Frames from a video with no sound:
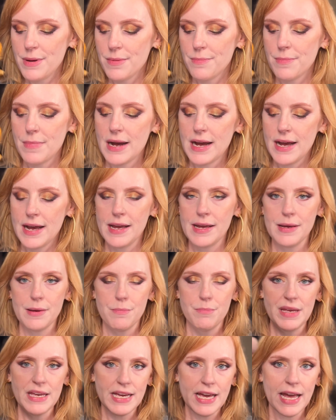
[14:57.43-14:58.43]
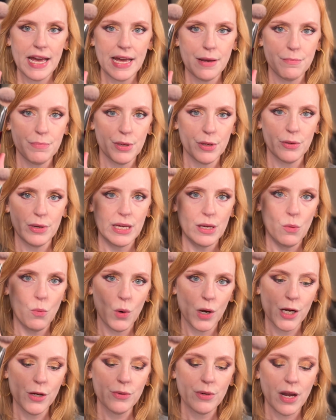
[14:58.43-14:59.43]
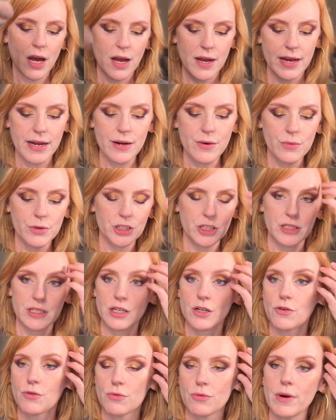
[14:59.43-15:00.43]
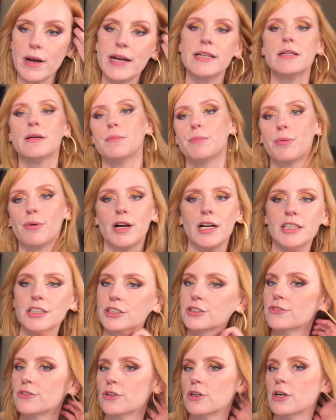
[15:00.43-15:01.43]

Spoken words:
my BK Beauty 109, which is a great brush for